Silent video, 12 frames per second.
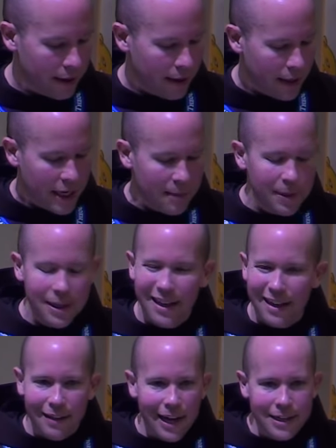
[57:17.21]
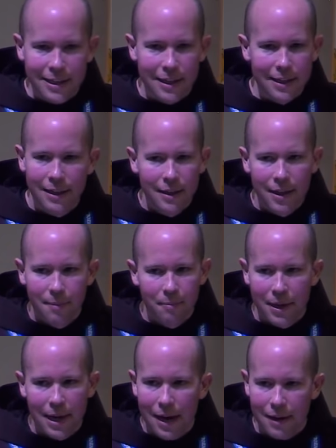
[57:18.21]
It can be neglected
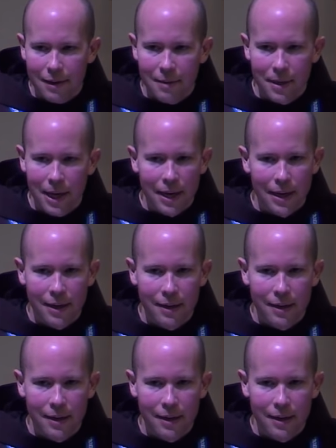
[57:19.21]
but not eliminated.